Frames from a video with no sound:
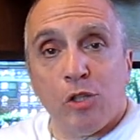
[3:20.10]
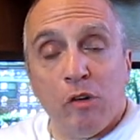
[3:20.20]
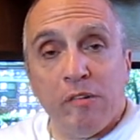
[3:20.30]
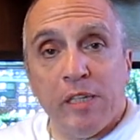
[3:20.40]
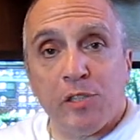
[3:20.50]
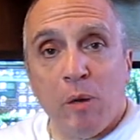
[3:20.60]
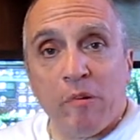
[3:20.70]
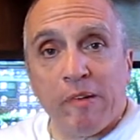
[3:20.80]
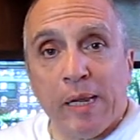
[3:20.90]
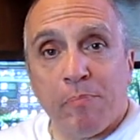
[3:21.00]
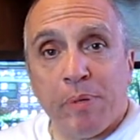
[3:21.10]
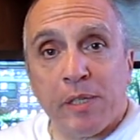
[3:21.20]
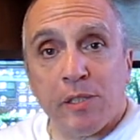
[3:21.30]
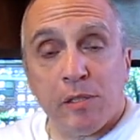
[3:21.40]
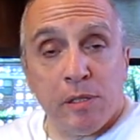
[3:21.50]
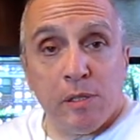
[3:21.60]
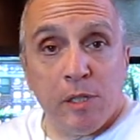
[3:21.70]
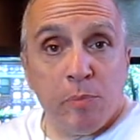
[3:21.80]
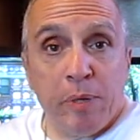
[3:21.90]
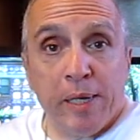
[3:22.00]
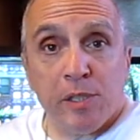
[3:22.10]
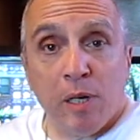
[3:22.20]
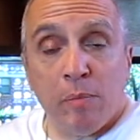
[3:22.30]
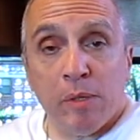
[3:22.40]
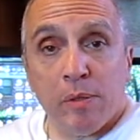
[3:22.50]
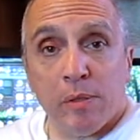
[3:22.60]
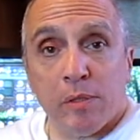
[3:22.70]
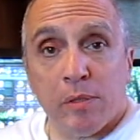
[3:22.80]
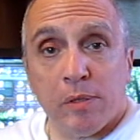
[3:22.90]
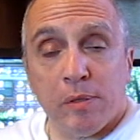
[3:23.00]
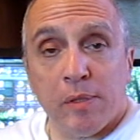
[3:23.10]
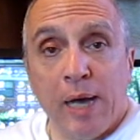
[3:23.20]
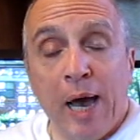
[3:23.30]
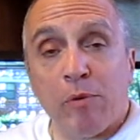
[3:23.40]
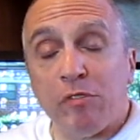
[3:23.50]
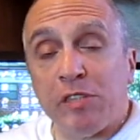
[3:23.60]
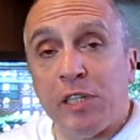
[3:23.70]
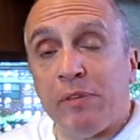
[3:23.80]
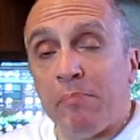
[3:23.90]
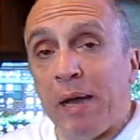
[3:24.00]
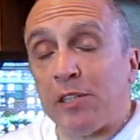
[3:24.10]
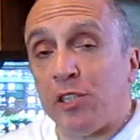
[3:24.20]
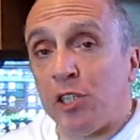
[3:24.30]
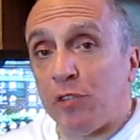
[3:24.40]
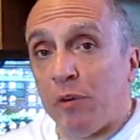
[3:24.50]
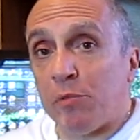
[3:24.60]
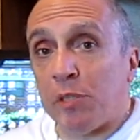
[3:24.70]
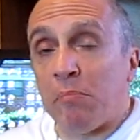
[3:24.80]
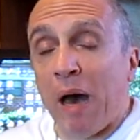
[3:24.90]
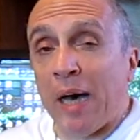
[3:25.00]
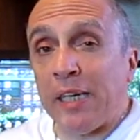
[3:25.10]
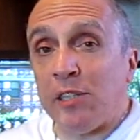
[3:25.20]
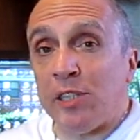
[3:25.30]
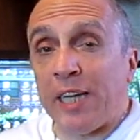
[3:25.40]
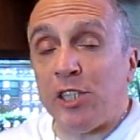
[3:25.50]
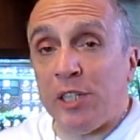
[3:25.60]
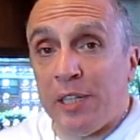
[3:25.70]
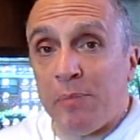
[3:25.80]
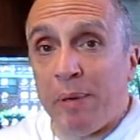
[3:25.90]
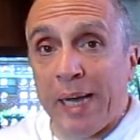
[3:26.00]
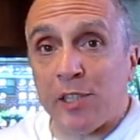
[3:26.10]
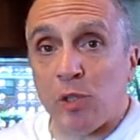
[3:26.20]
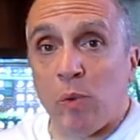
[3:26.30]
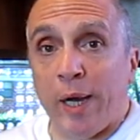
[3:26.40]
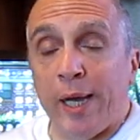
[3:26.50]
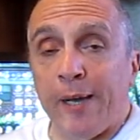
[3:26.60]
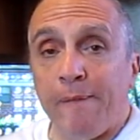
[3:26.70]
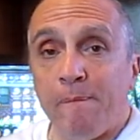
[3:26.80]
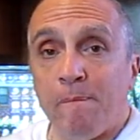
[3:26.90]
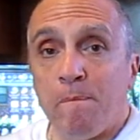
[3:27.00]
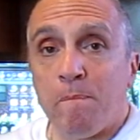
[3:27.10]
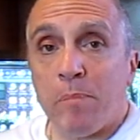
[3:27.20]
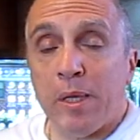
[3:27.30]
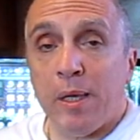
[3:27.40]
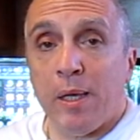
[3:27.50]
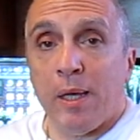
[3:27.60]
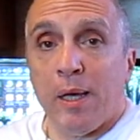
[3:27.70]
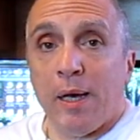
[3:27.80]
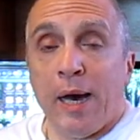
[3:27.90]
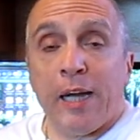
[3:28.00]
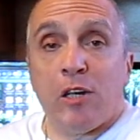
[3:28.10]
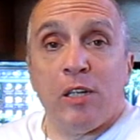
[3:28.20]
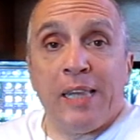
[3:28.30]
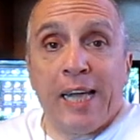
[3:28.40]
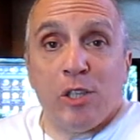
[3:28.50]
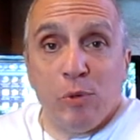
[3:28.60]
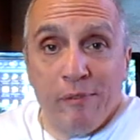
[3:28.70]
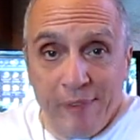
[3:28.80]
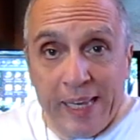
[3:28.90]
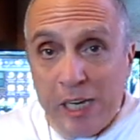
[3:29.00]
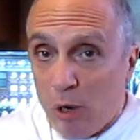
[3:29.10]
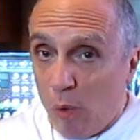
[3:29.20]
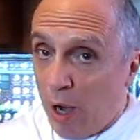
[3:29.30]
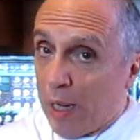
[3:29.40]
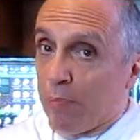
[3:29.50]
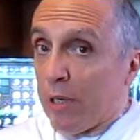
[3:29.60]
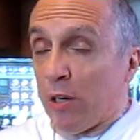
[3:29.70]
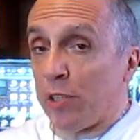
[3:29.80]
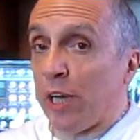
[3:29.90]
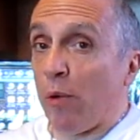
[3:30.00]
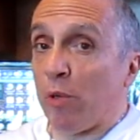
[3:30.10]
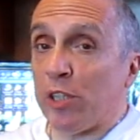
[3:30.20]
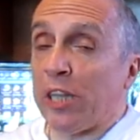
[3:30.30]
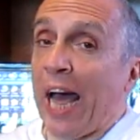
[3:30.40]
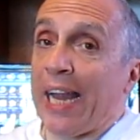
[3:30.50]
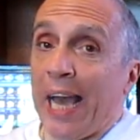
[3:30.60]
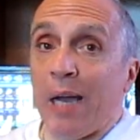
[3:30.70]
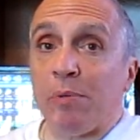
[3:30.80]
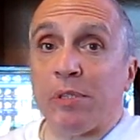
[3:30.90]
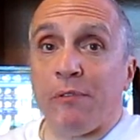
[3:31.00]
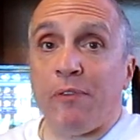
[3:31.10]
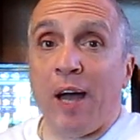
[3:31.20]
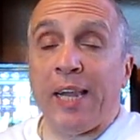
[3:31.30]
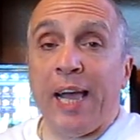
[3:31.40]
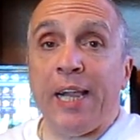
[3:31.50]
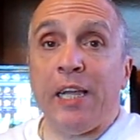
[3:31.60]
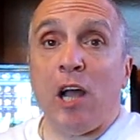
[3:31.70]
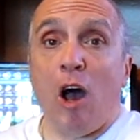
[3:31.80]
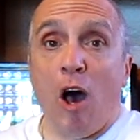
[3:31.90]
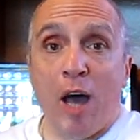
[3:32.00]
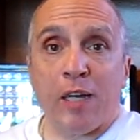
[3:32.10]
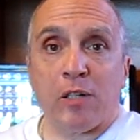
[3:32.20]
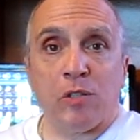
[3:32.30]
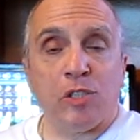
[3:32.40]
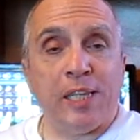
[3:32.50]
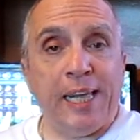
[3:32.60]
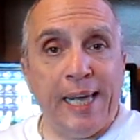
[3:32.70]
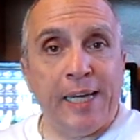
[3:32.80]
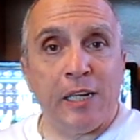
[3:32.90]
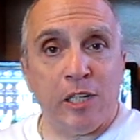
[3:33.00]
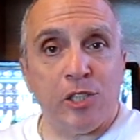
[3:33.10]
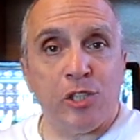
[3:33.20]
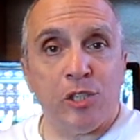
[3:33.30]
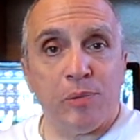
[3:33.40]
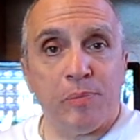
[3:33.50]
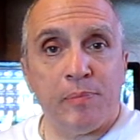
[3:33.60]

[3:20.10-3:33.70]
During the Summer Olympics this past summer, I was receiving messages from Somalians that she did pass away. I could not do a video on it because I was not able to find any articles in English.